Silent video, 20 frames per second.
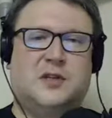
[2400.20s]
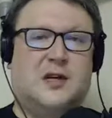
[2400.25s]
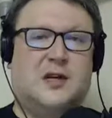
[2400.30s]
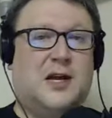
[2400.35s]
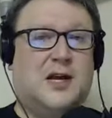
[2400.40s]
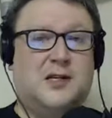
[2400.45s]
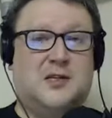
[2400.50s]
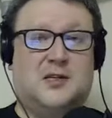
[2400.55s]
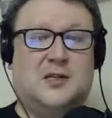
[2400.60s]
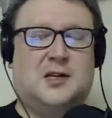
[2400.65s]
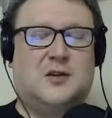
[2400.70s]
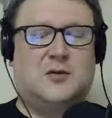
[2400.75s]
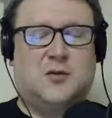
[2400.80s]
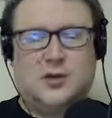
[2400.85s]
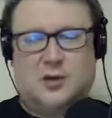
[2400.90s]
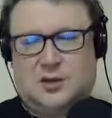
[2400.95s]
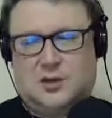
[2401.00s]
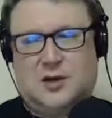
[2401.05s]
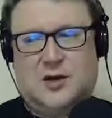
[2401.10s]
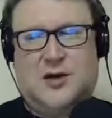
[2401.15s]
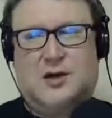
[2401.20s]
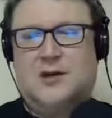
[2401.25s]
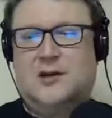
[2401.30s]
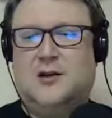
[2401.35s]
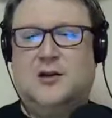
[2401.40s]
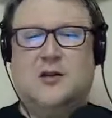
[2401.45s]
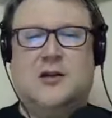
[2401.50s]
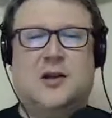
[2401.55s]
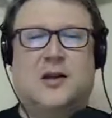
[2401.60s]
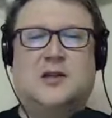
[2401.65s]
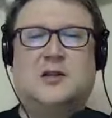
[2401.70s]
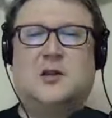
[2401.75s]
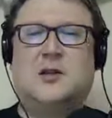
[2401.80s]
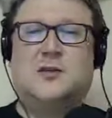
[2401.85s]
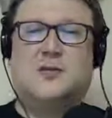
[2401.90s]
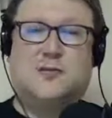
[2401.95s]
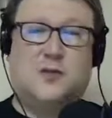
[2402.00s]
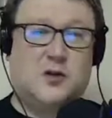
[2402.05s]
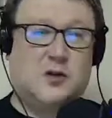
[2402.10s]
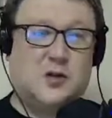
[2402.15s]
into the next scene, which, that's
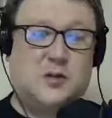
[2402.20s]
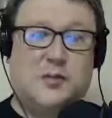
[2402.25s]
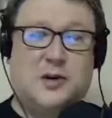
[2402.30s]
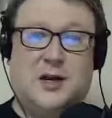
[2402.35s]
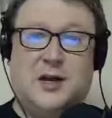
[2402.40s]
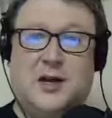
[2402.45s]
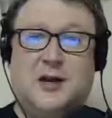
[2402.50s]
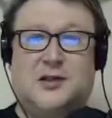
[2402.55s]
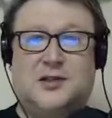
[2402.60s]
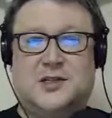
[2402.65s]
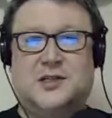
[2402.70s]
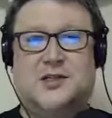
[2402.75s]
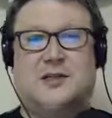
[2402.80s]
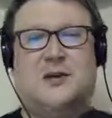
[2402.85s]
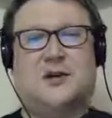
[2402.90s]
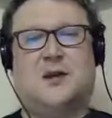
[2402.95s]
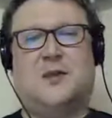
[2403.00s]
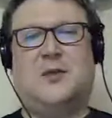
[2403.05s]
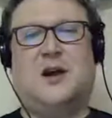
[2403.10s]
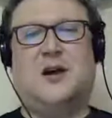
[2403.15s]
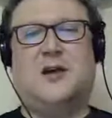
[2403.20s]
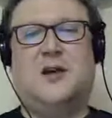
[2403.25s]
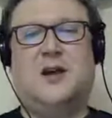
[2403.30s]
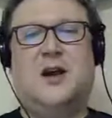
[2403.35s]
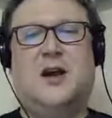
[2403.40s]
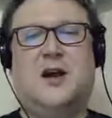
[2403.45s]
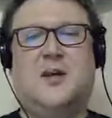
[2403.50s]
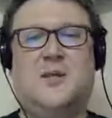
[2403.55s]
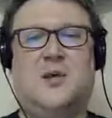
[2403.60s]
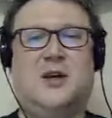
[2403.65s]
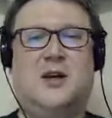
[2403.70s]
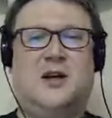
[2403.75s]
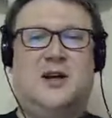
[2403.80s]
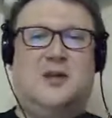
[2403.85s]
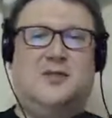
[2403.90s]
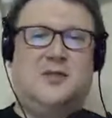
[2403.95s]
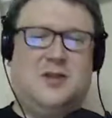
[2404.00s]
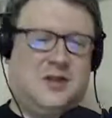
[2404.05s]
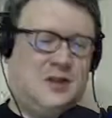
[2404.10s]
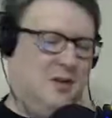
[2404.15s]
for somebody else to talk about, but
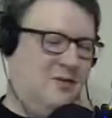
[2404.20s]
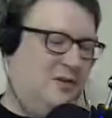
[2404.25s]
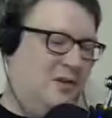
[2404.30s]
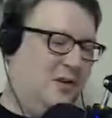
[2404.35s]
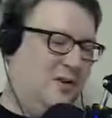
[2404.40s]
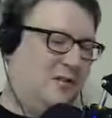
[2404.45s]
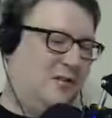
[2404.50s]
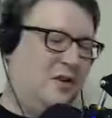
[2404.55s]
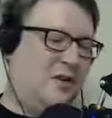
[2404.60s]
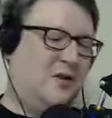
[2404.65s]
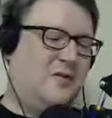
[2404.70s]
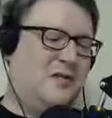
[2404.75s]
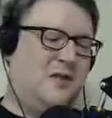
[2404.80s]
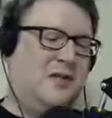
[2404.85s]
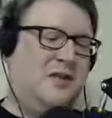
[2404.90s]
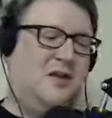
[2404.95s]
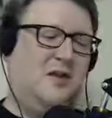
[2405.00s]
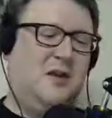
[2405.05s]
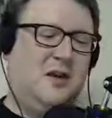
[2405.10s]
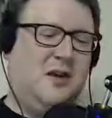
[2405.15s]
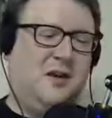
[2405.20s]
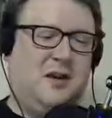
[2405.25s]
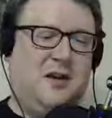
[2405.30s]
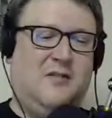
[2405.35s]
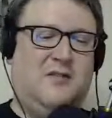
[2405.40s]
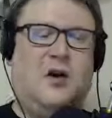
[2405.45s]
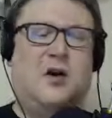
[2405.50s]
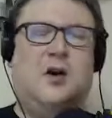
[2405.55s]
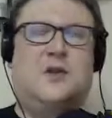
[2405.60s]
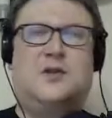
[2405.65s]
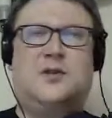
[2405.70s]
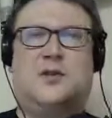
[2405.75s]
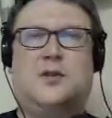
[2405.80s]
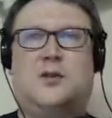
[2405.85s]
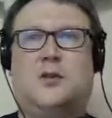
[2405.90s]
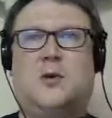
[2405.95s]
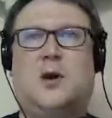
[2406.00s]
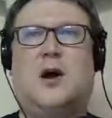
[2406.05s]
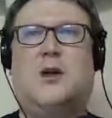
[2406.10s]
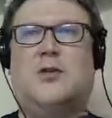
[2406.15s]
it even evolves
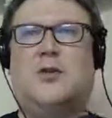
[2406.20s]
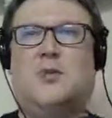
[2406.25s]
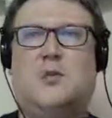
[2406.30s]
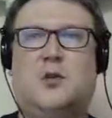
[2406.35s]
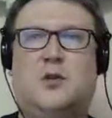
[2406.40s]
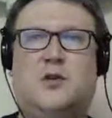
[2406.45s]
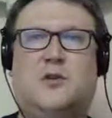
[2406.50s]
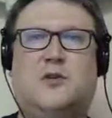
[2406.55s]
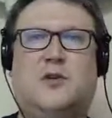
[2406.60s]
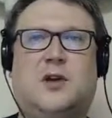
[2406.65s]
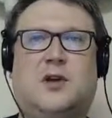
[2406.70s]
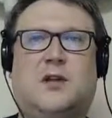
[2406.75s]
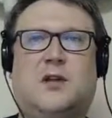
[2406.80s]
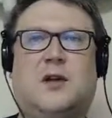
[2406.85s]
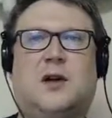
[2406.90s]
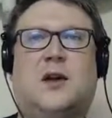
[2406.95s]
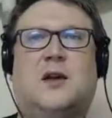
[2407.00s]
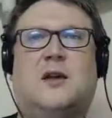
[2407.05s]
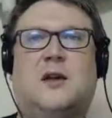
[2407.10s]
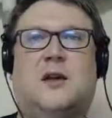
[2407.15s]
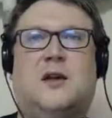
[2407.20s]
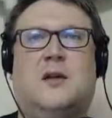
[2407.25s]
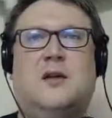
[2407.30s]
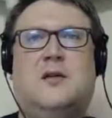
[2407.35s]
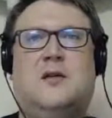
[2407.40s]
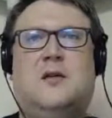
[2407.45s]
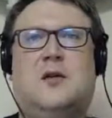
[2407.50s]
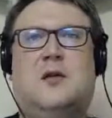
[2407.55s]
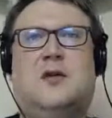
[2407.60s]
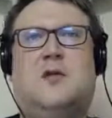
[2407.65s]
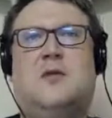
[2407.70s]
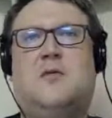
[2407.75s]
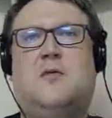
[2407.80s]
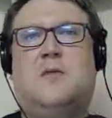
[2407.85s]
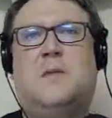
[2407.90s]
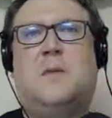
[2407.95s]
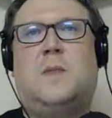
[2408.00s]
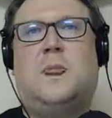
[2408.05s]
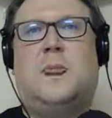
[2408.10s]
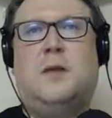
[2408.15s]
throughout the movie that,
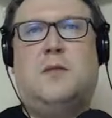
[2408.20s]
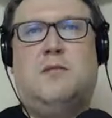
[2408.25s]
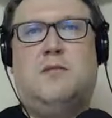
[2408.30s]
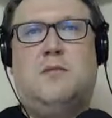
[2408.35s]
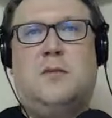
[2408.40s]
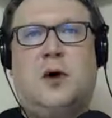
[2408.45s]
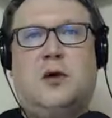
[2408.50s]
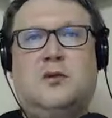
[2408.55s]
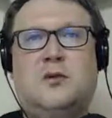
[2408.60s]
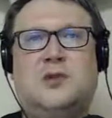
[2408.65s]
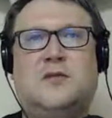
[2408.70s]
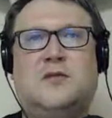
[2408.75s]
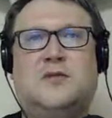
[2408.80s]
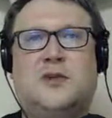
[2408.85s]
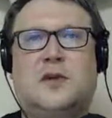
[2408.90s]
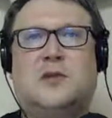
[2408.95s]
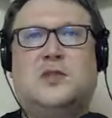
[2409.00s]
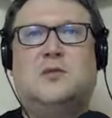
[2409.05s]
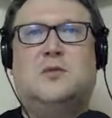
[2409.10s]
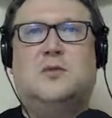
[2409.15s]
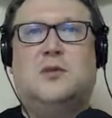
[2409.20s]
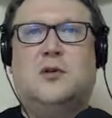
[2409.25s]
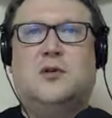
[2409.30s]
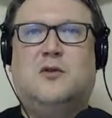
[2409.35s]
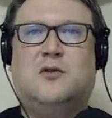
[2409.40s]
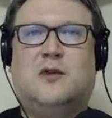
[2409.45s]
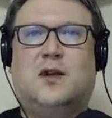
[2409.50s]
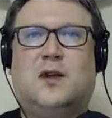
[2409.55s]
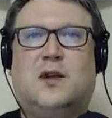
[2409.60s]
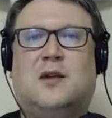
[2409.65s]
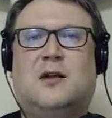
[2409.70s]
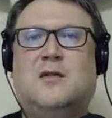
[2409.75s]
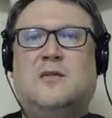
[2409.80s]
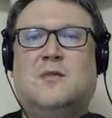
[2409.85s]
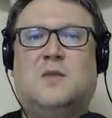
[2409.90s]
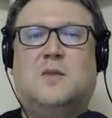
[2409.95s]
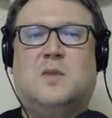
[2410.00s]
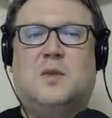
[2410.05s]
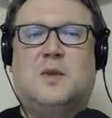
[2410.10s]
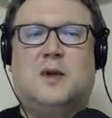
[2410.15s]
most of this movie,
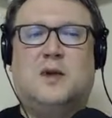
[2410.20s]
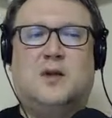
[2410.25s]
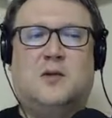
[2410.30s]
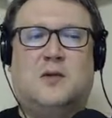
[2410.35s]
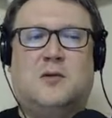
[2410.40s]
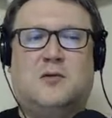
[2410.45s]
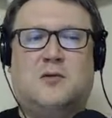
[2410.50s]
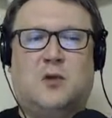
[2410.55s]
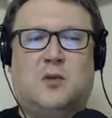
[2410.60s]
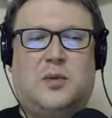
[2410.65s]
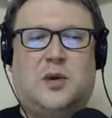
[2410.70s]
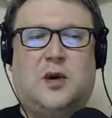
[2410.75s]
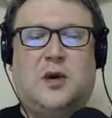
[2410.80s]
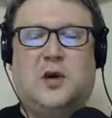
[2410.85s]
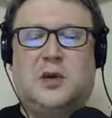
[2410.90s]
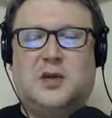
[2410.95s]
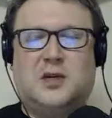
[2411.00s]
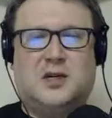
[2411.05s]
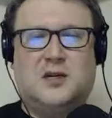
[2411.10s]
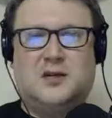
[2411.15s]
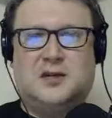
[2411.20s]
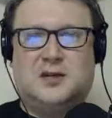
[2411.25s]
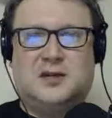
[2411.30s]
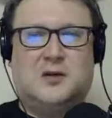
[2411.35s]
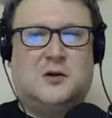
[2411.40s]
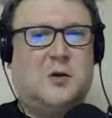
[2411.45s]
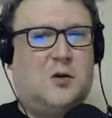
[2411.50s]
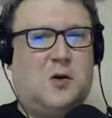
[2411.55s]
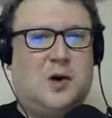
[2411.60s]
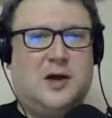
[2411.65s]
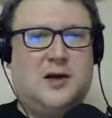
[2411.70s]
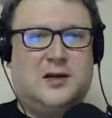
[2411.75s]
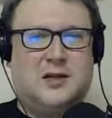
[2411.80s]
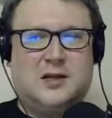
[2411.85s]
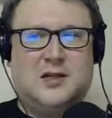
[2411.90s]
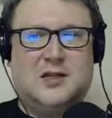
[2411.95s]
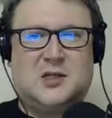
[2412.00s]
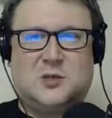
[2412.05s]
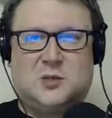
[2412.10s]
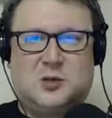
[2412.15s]
the rebellion is in quite a
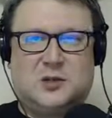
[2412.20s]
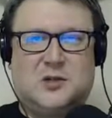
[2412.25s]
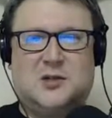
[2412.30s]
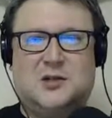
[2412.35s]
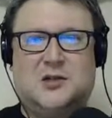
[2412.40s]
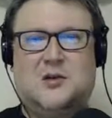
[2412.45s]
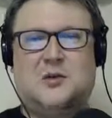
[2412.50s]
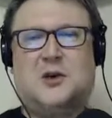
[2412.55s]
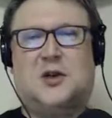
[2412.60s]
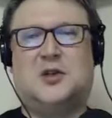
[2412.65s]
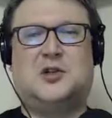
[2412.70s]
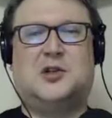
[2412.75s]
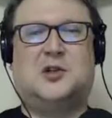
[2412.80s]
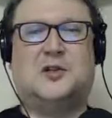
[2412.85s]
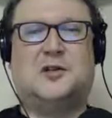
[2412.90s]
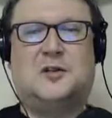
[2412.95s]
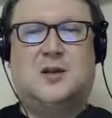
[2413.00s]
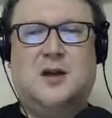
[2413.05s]
desperate situation.